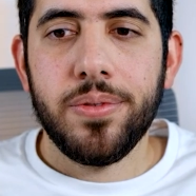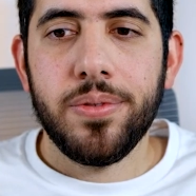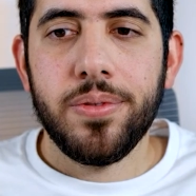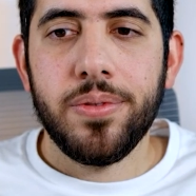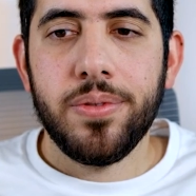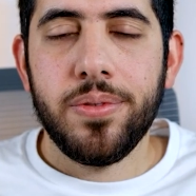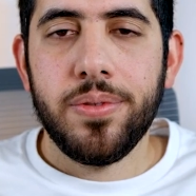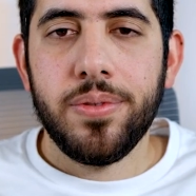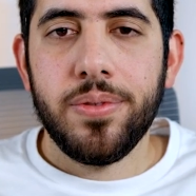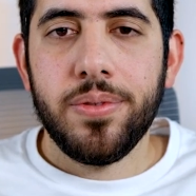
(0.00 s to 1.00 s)

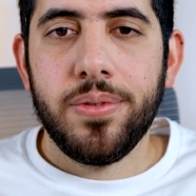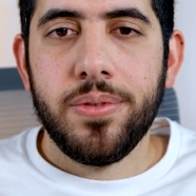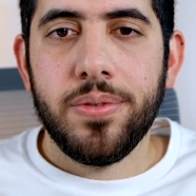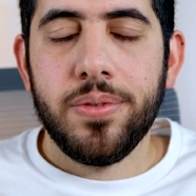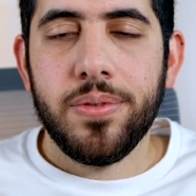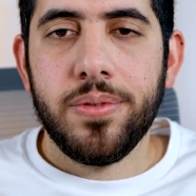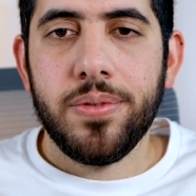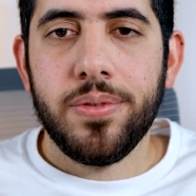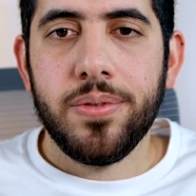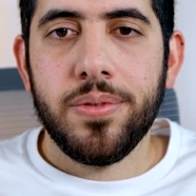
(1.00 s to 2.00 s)

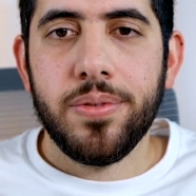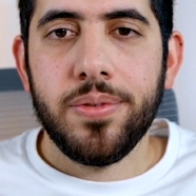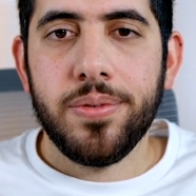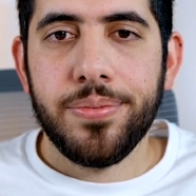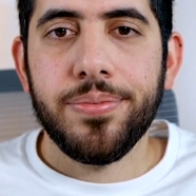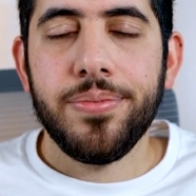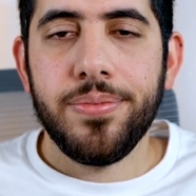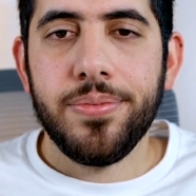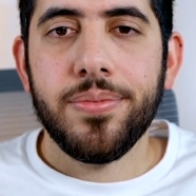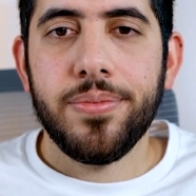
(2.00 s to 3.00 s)

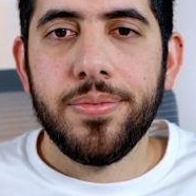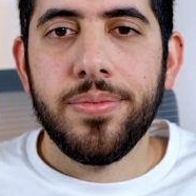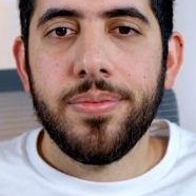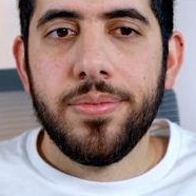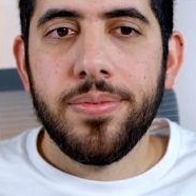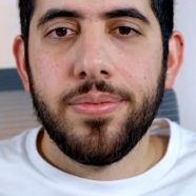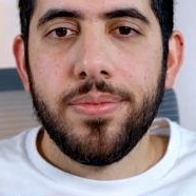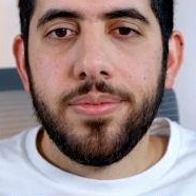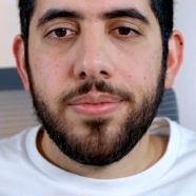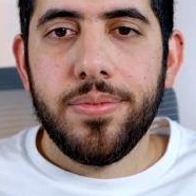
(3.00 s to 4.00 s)

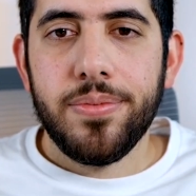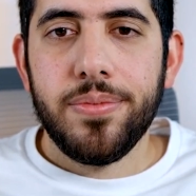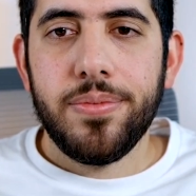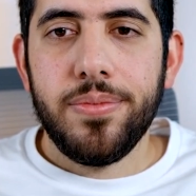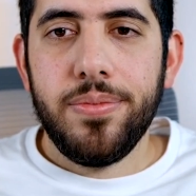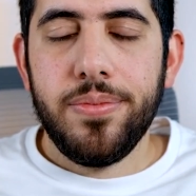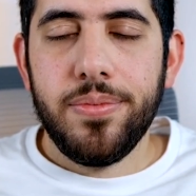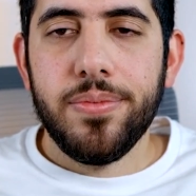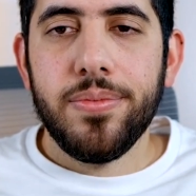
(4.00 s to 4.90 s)
The person shown says nothing.